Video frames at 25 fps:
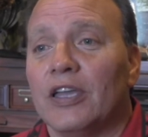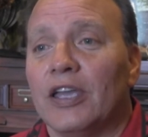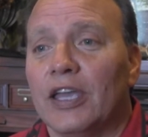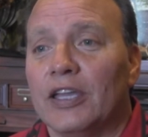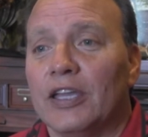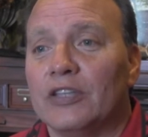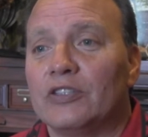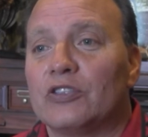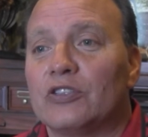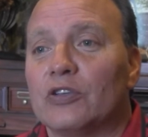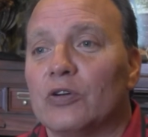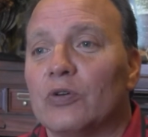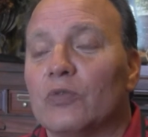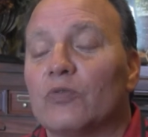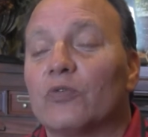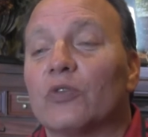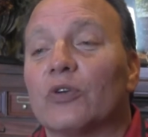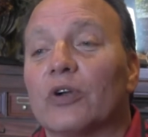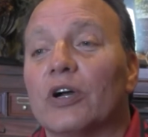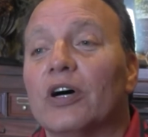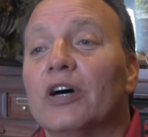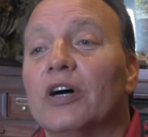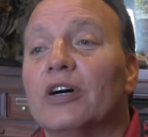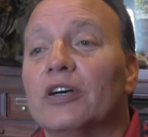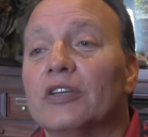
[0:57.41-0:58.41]
And so
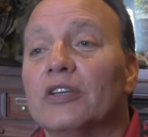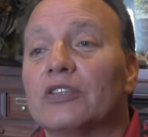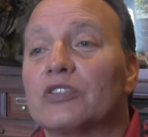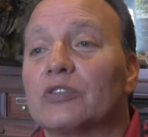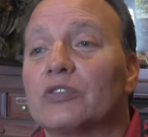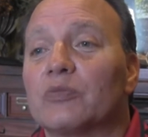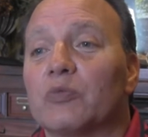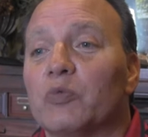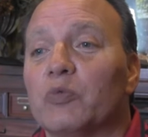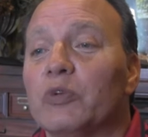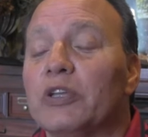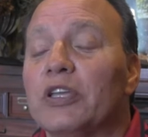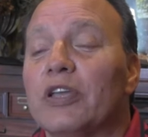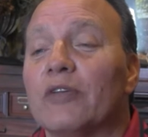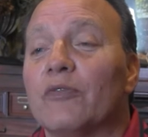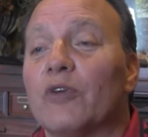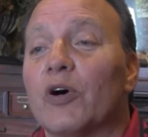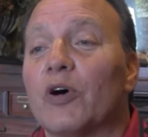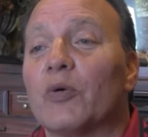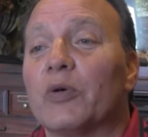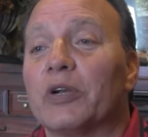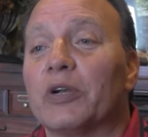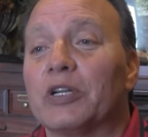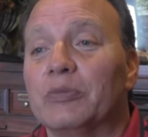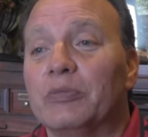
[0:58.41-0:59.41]
for us, we have
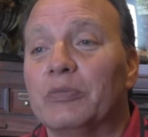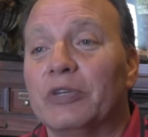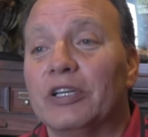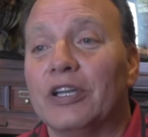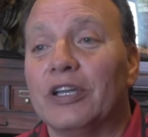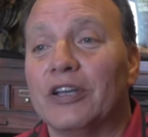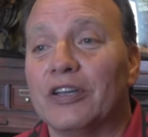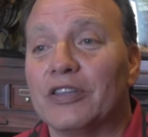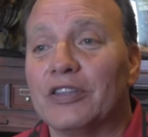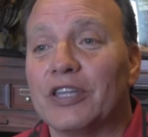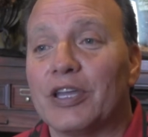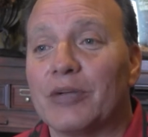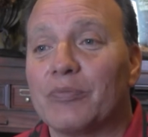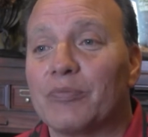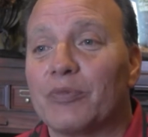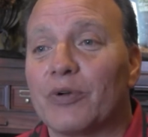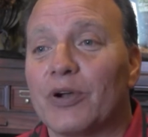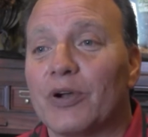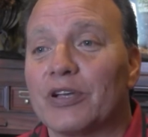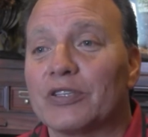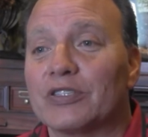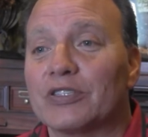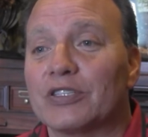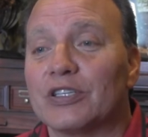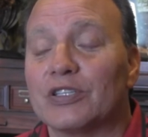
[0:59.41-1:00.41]
already begun that
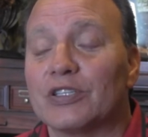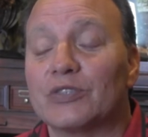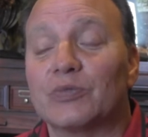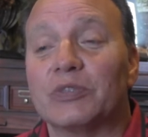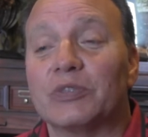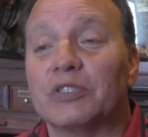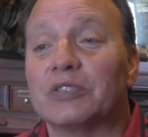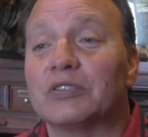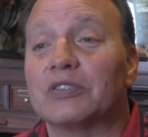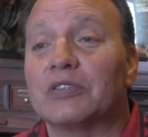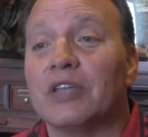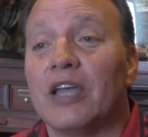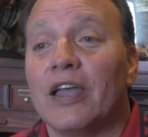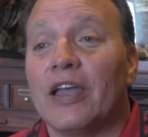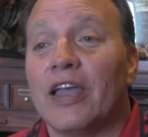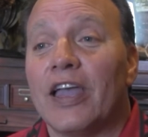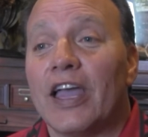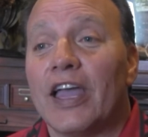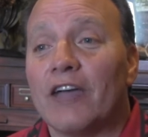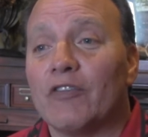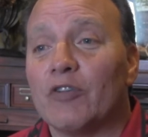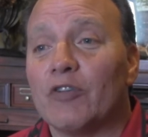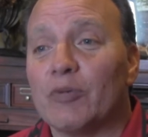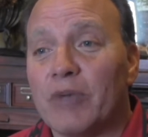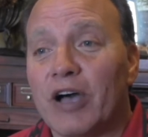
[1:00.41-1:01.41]
process. We
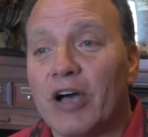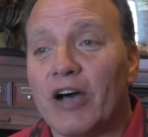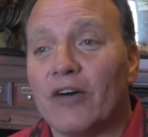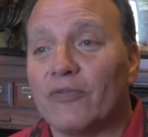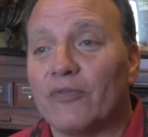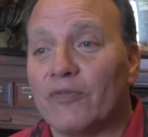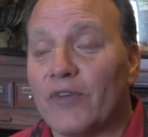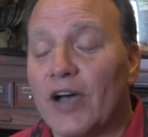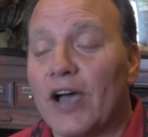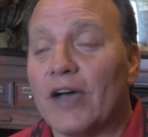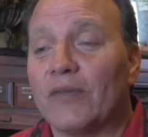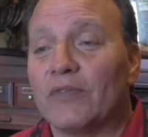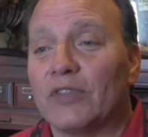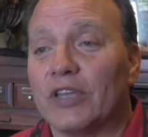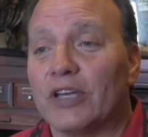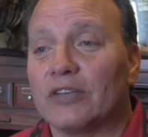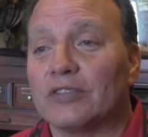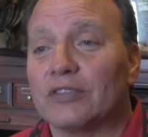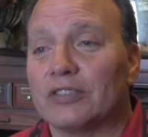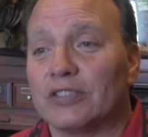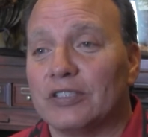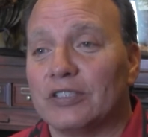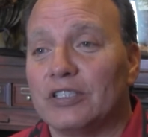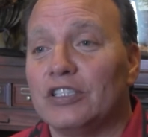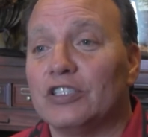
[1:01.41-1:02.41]
have about
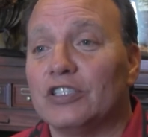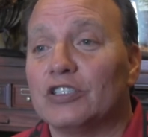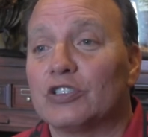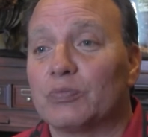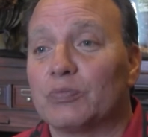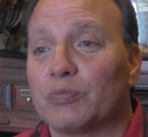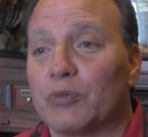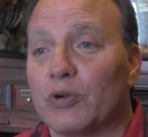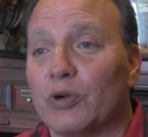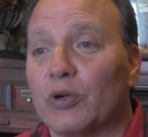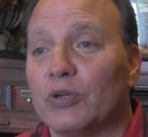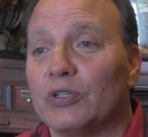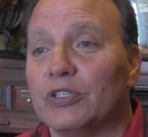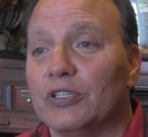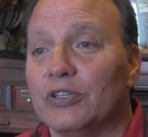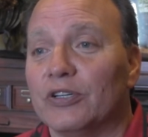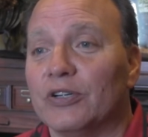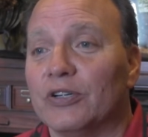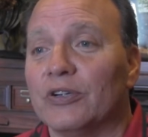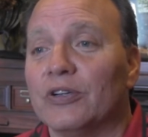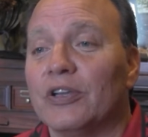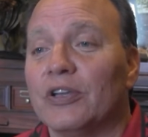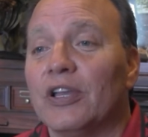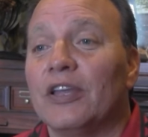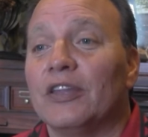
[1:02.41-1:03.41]
5,000 kids per
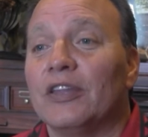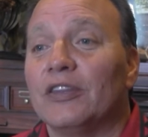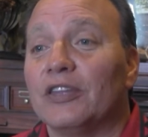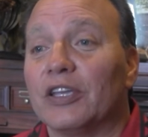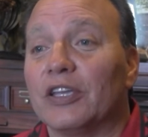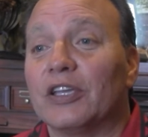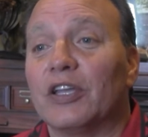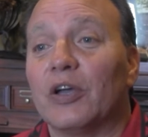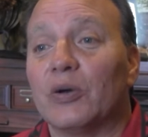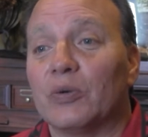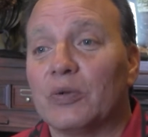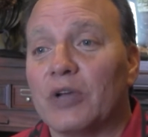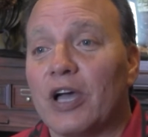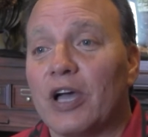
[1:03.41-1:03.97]
year that go to